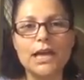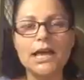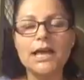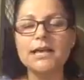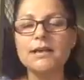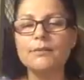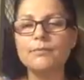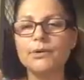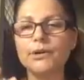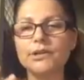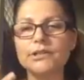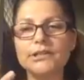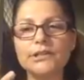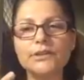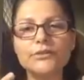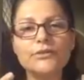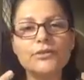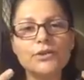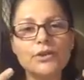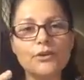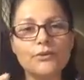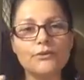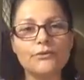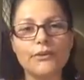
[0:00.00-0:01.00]
But if
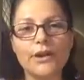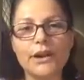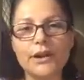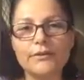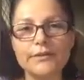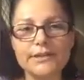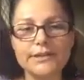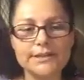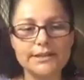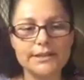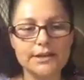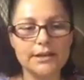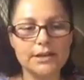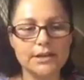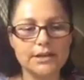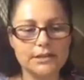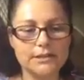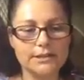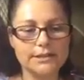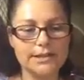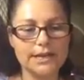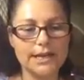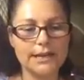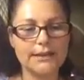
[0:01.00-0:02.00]
you're very
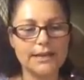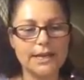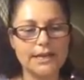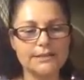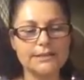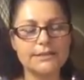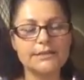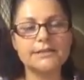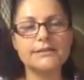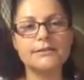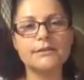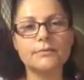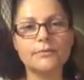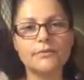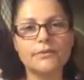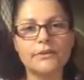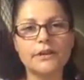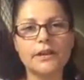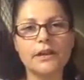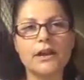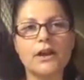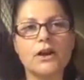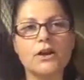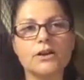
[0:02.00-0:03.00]
serious, and that is
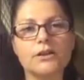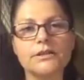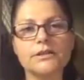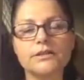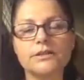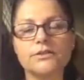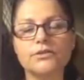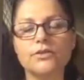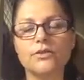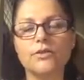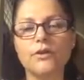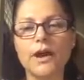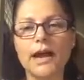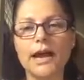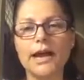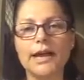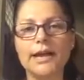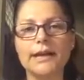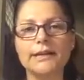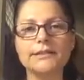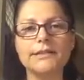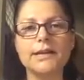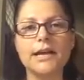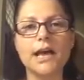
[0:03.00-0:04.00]
something also,
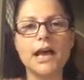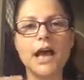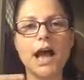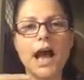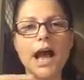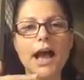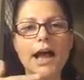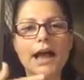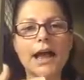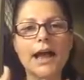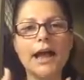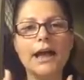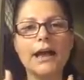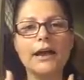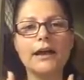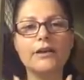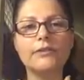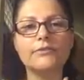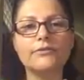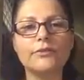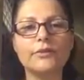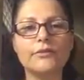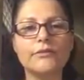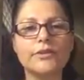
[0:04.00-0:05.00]
and I
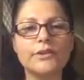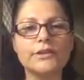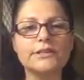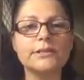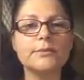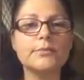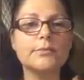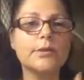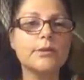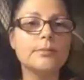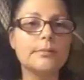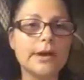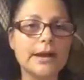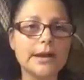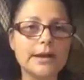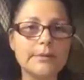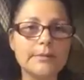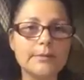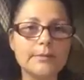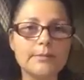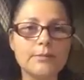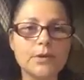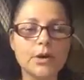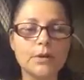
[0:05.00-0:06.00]
have, for example,
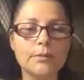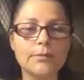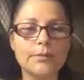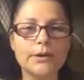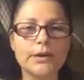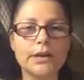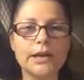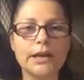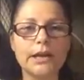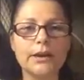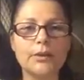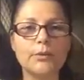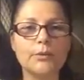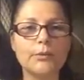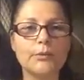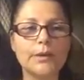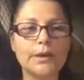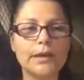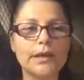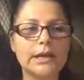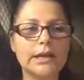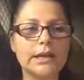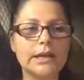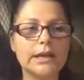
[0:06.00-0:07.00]
my company,
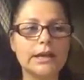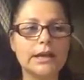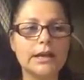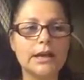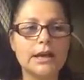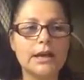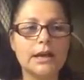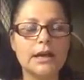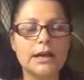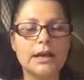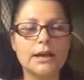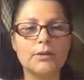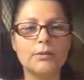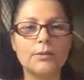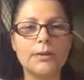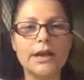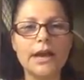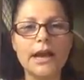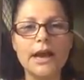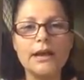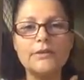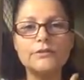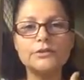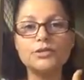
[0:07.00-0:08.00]
we
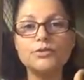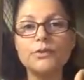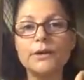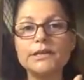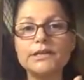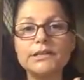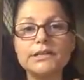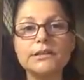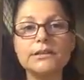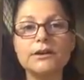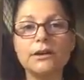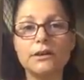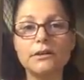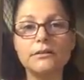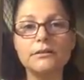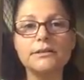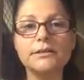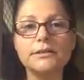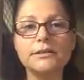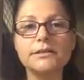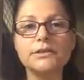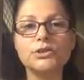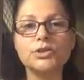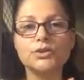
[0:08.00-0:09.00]
have
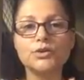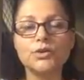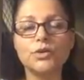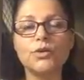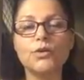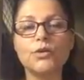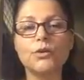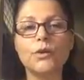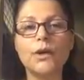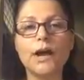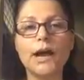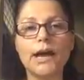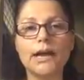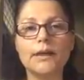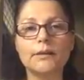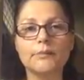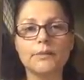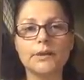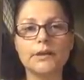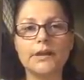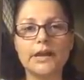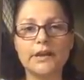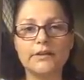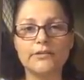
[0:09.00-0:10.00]
$20 to go and
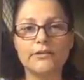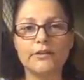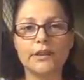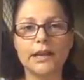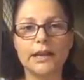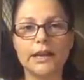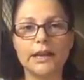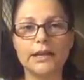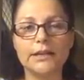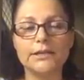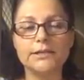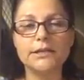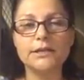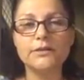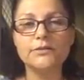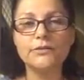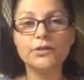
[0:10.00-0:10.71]
be an affiliate. For